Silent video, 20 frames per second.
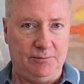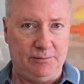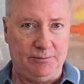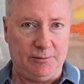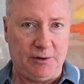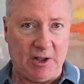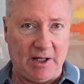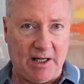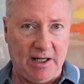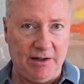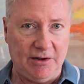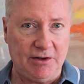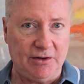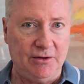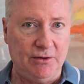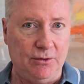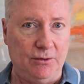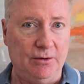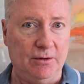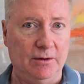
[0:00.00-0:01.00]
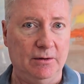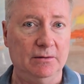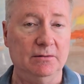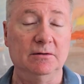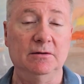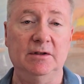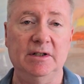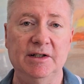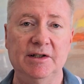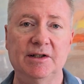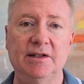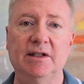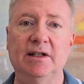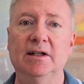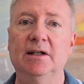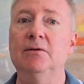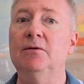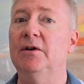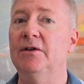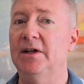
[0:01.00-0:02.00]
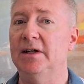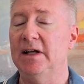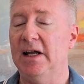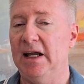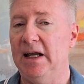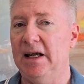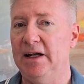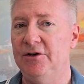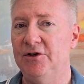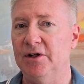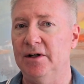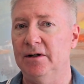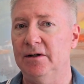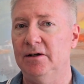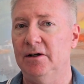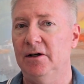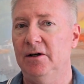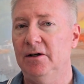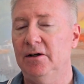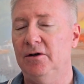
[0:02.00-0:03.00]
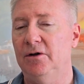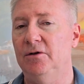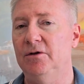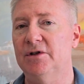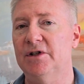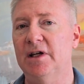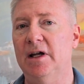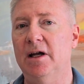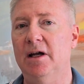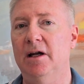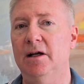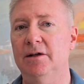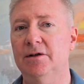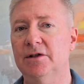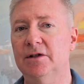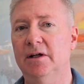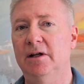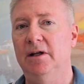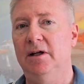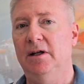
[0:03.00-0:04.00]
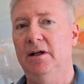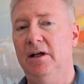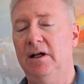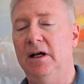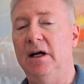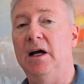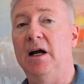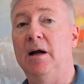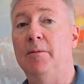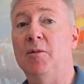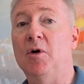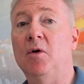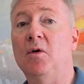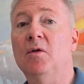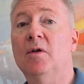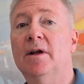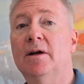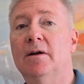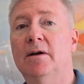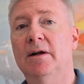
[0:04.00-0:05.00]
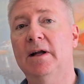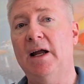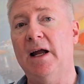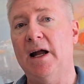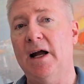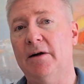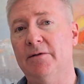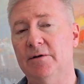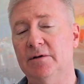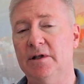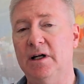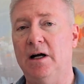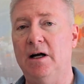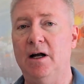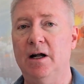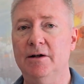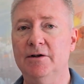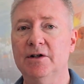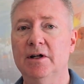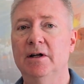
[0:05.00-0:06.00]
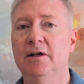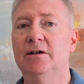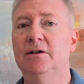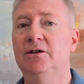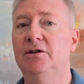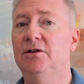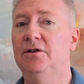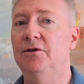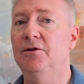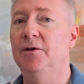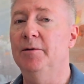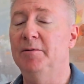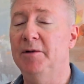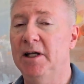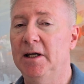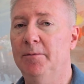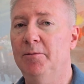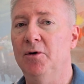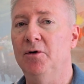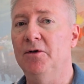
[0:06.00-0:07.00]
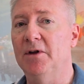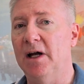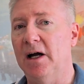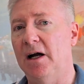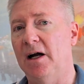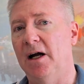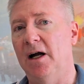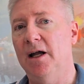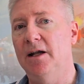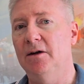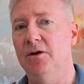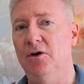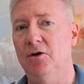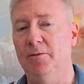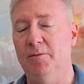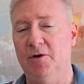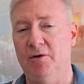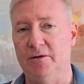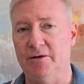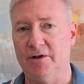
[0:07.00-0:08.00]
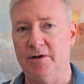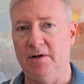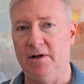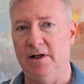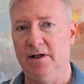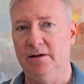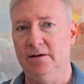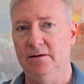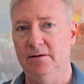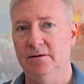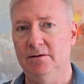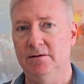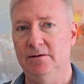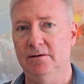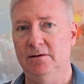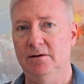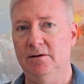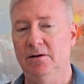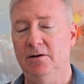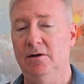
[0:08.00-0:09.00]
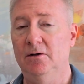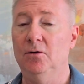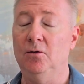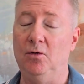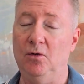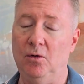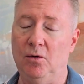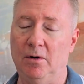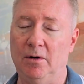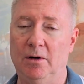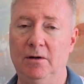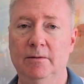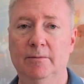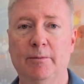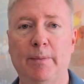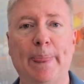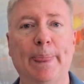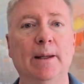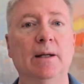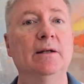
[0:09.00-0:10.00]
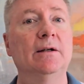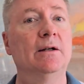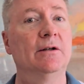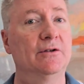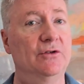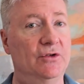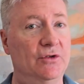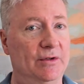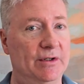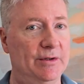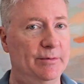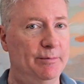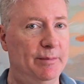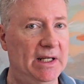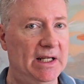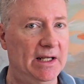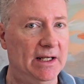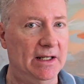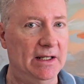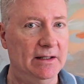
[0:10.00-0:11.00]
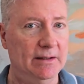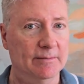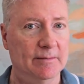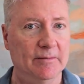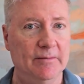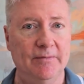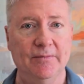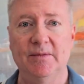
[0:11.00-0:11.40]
placed your listing with an agent who says, I'm only going to advertise to the people that I know personally? Or choice B,